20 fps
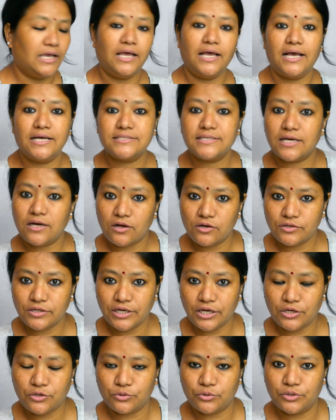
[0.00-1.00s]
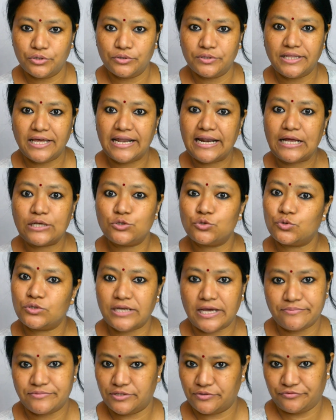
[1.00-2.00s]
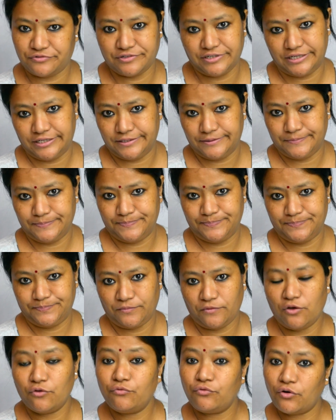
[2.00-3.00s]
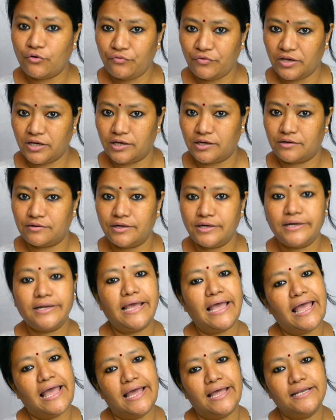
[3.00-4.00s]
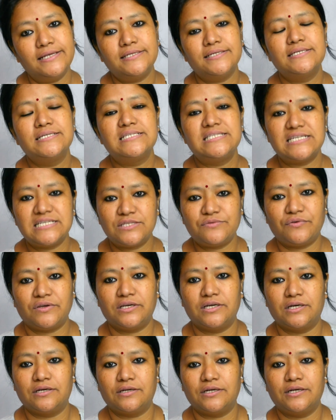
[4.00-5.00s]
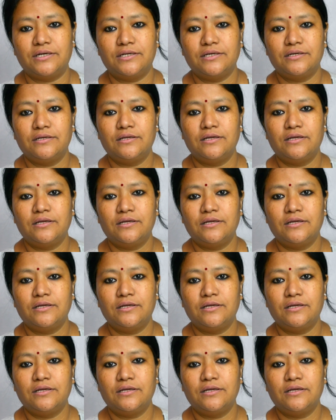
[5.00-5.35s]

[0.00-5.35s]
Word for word: As I already told you, there are 2 types of grid. 4-figure grid and 6-figure grid.